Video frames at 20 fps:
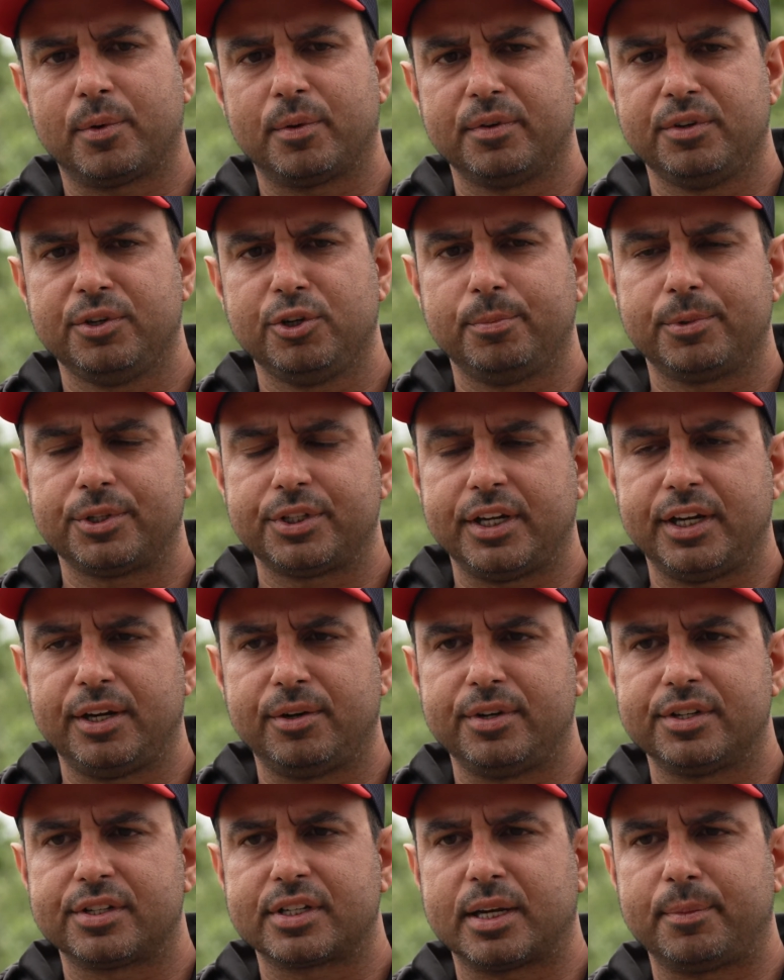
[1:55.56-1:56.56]
New
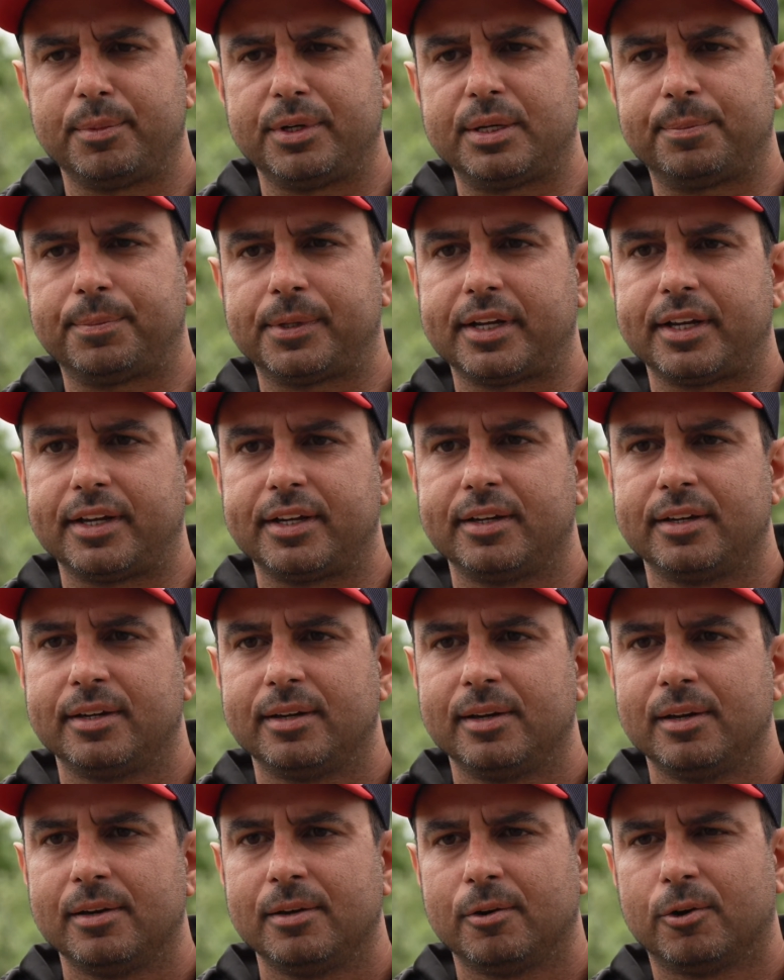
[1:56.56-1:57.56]
machinery has come into play,
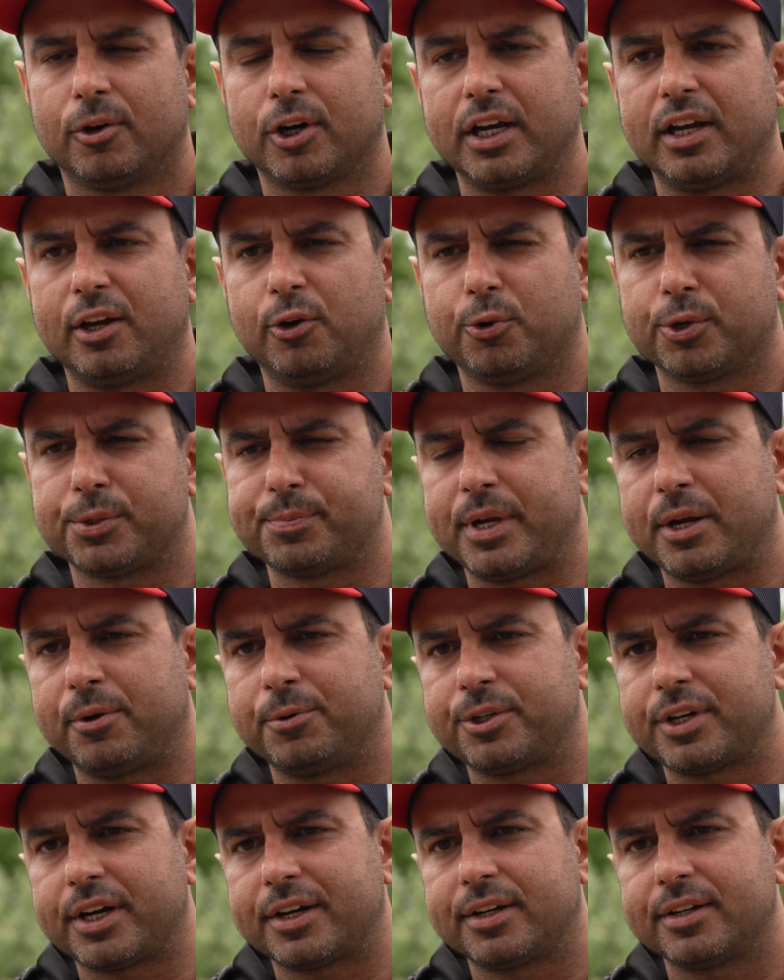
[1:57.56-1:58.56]
higher horsepower
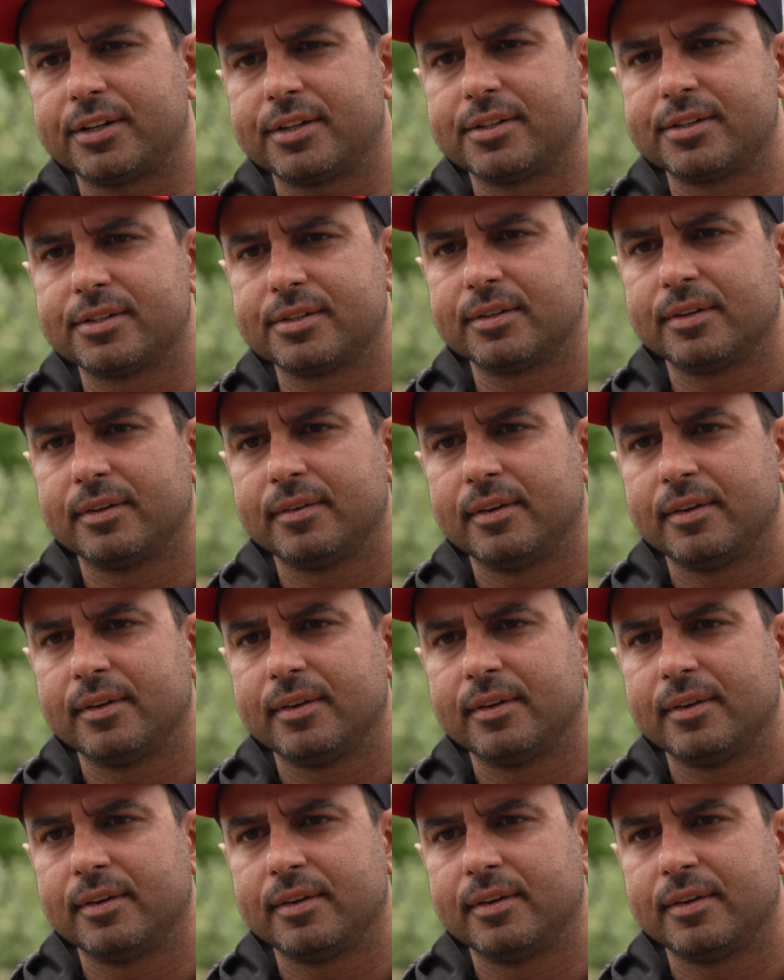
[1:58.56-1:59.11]
tractors.